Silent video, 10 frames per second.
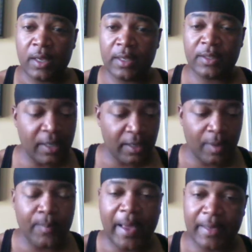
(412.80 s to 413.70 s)
And then
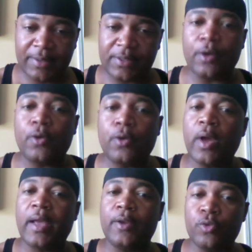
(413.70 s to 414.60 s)
come back and say, "Okay,
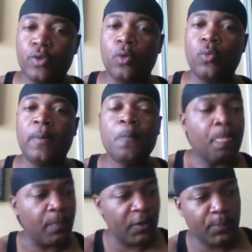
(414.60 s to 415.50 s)
well, hey, you know
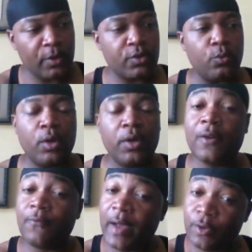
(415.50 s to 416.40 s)
what? This person won
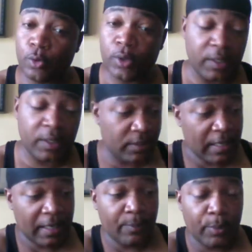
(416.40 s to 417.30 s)
that fight due to this."
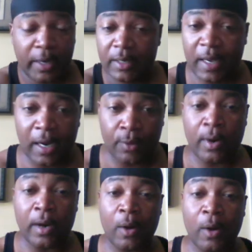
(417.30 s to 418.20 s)
And break it down
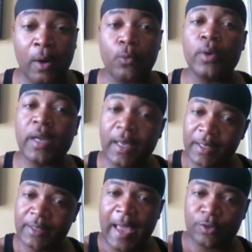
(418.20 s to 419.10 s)
round by round. When they
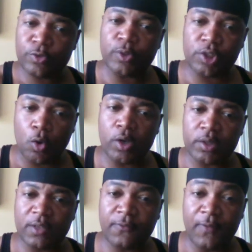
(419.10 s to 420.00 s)
can actually score
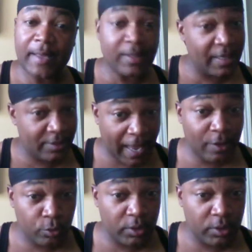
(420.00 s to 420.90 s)
a tough fight that's
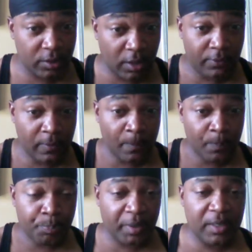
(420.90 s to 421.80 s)
actually tough,
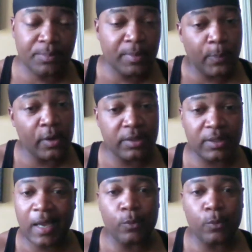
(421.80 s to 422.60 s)
because me personally,